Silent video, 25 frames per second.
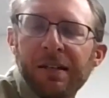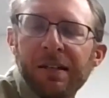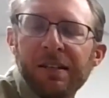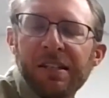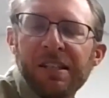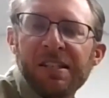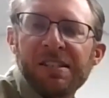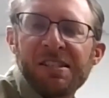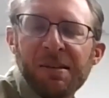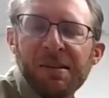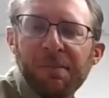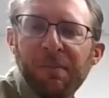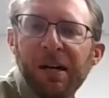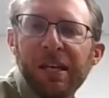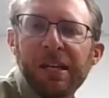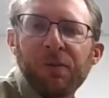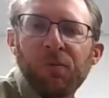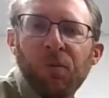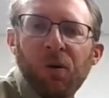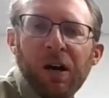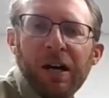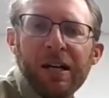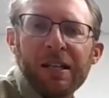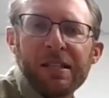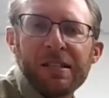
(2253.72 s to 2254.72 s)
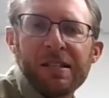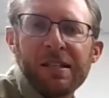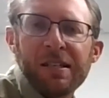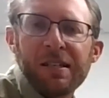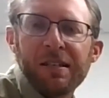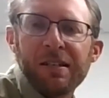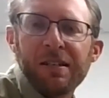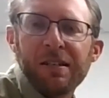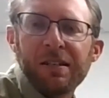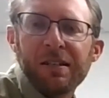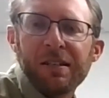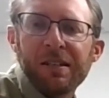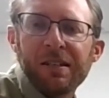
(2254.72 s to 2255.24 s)
did somebody want
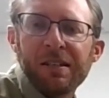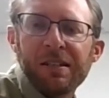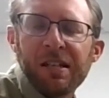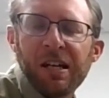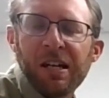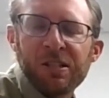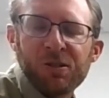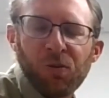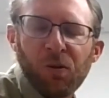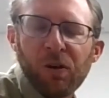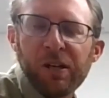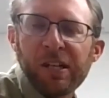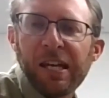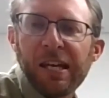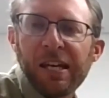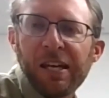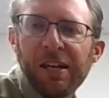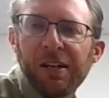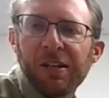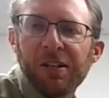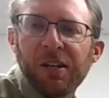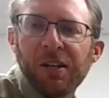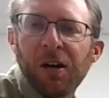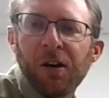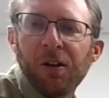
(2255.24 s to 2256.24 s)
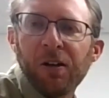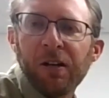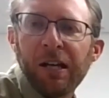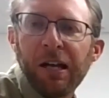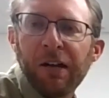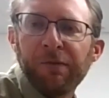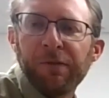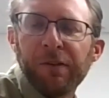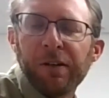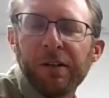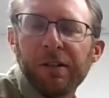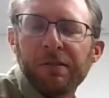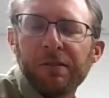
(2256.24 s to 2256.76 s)
a $2,800
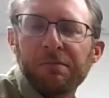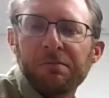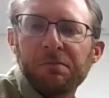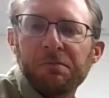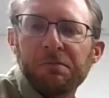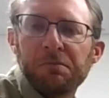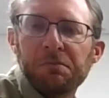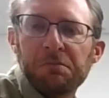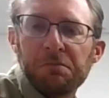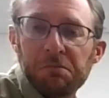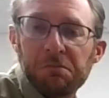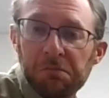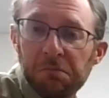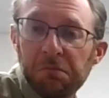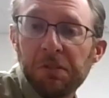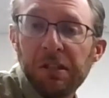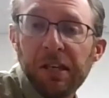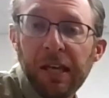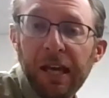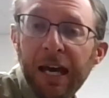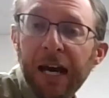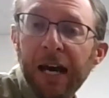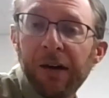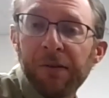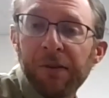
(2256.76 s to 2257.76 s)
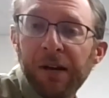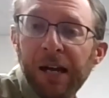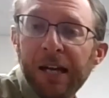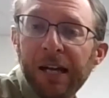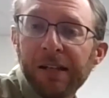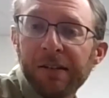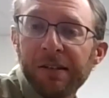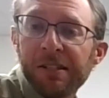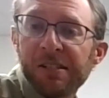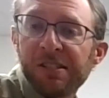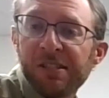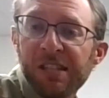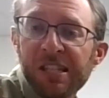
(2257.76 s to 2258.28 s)
heifer? Yeah, right,
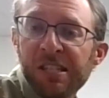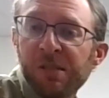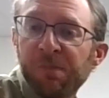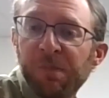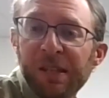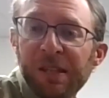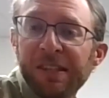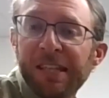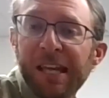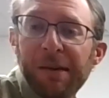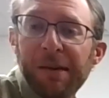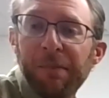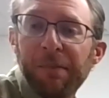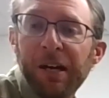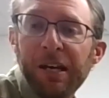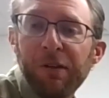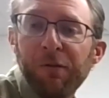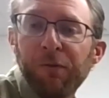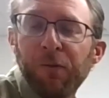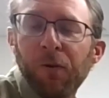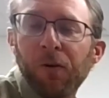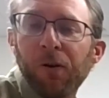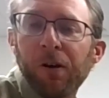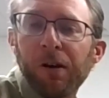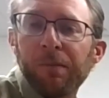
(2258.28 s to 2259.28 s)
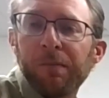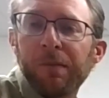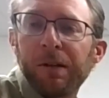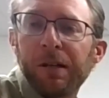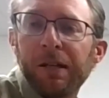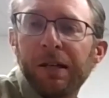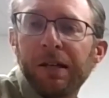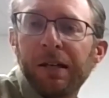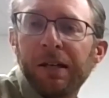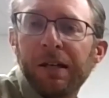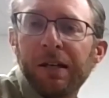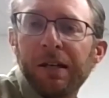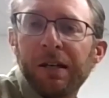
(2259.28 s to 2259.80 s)
because they spent that money for them.
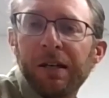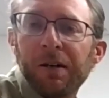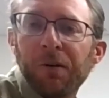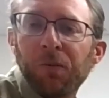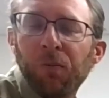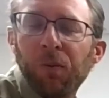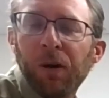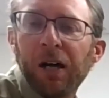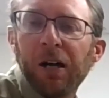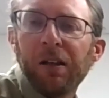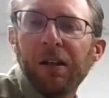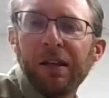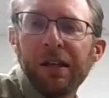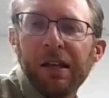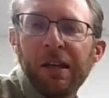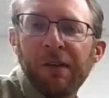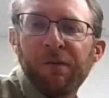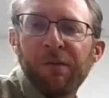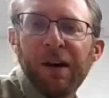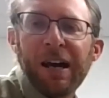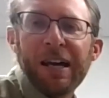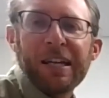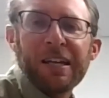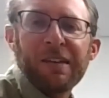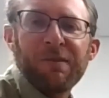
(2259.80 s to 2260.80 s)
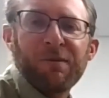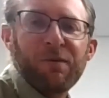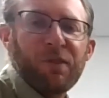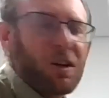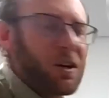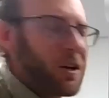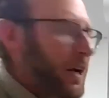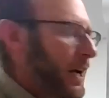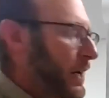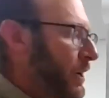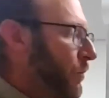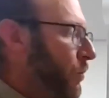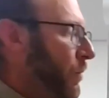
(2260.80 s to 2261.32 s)
Well, if I can
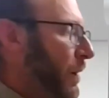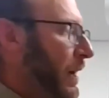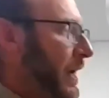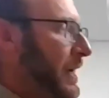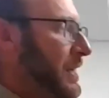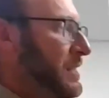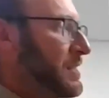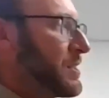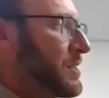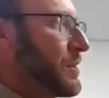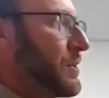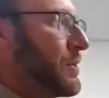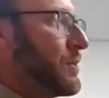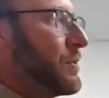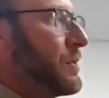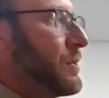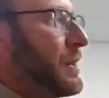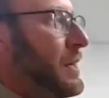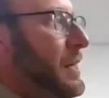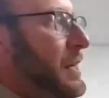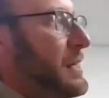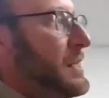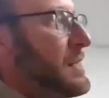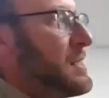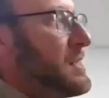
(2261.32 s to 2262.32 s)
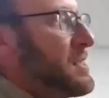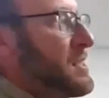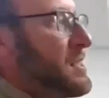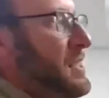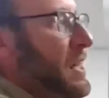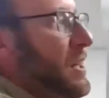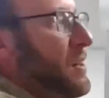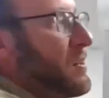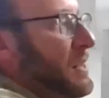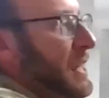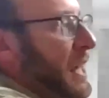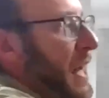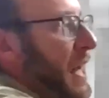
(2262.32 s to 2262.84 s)
figure out a way to
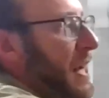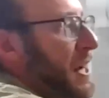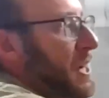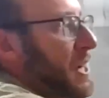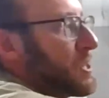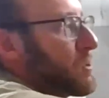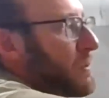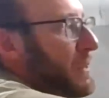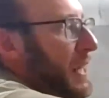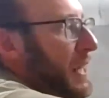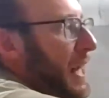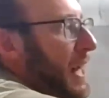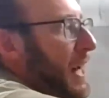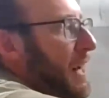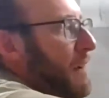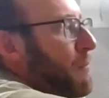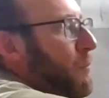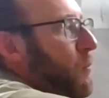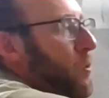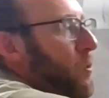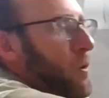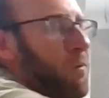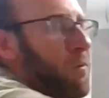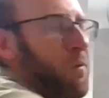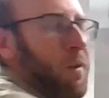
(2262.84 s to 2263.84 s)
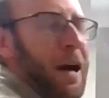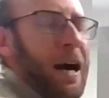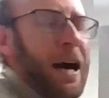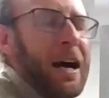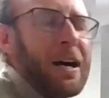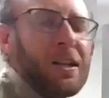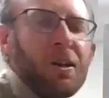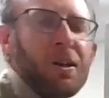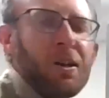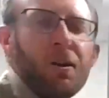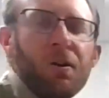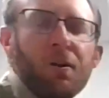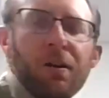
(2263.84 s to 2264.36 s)
sell cows when they have more
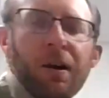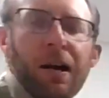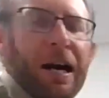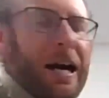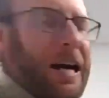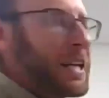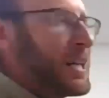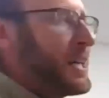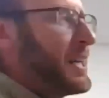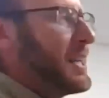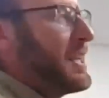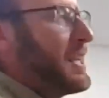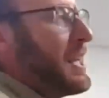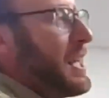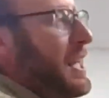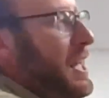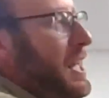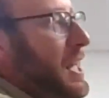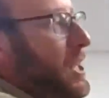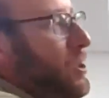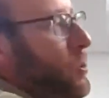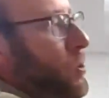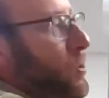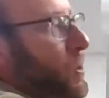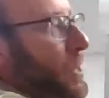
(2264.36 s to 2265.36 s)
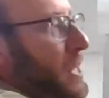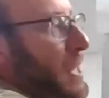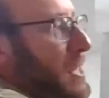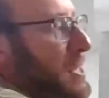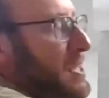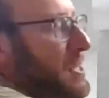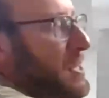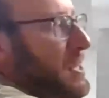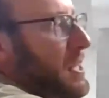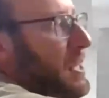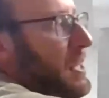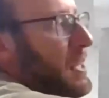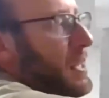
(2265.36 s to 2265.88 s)
value, I can
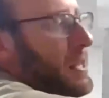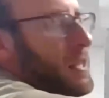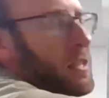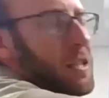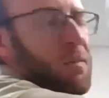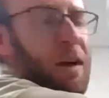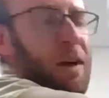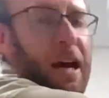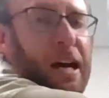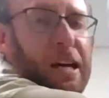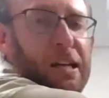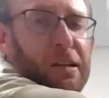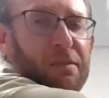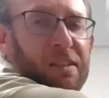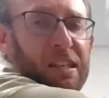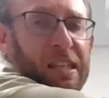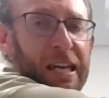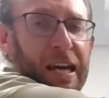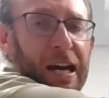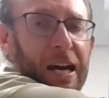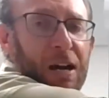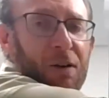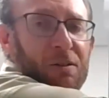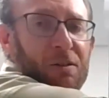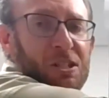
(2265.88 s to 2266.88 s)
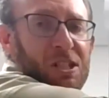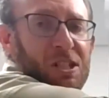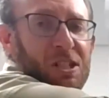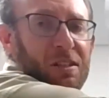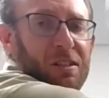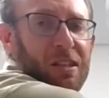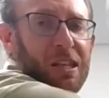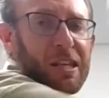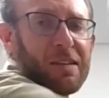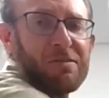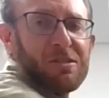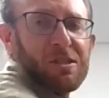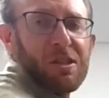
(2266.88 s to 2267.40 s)
increase the value of the cow when she
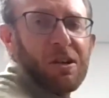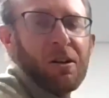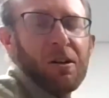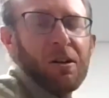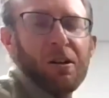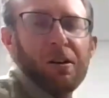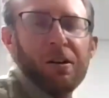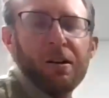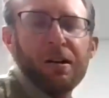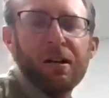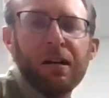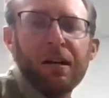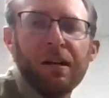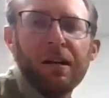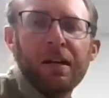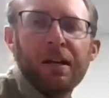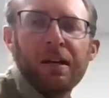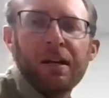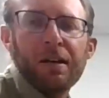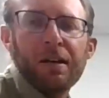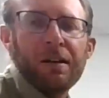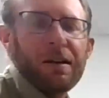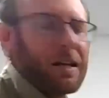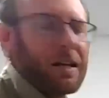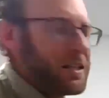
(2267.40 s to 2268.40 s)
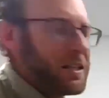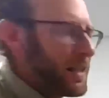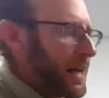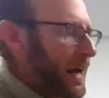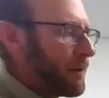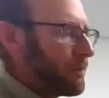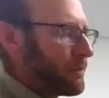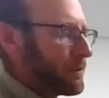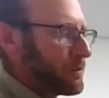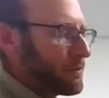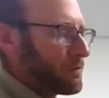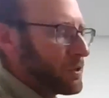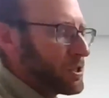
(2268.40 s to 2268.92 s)
leaves the herd, and that
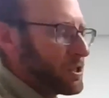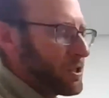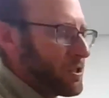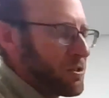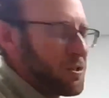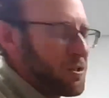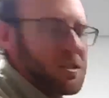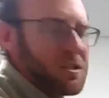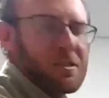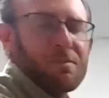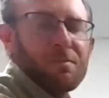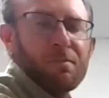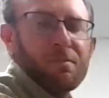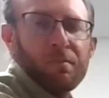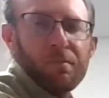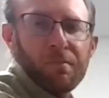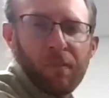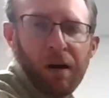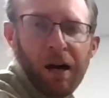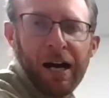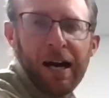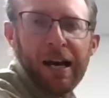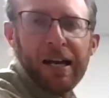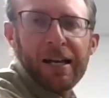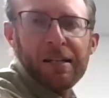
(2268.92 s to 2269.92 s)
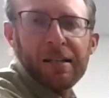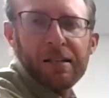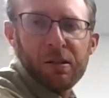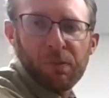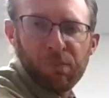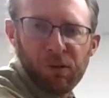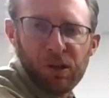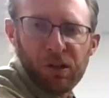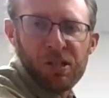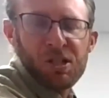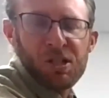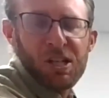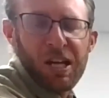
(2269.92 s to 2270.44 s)
would reduce my
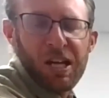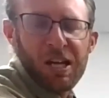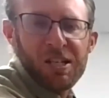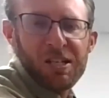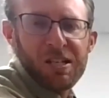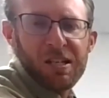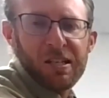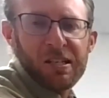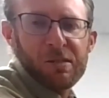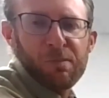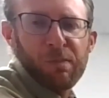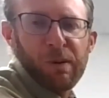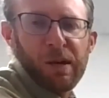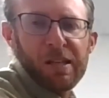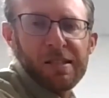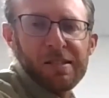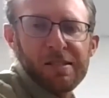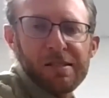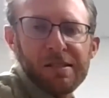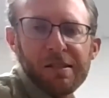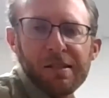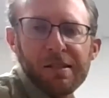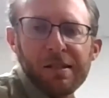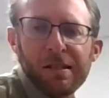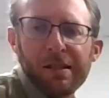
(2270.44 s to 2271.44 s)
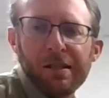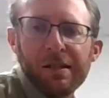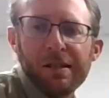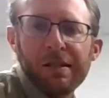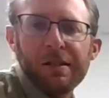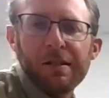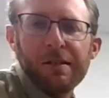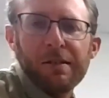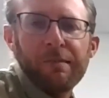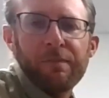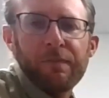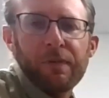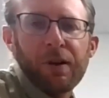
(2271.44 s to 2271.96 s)
depreciation expense.
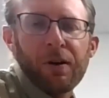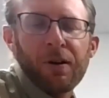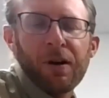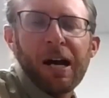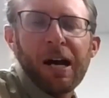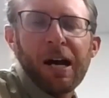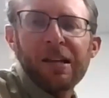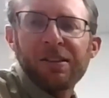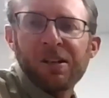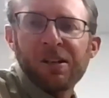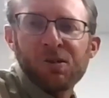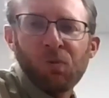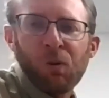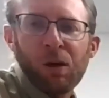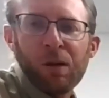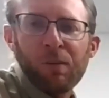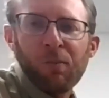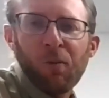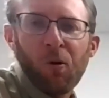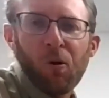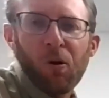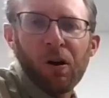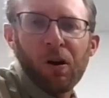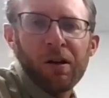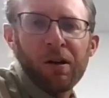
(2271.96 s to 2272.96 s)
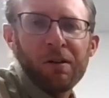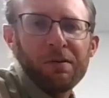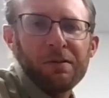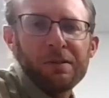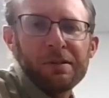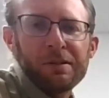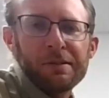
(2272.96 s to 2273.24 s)
All right, there's one more.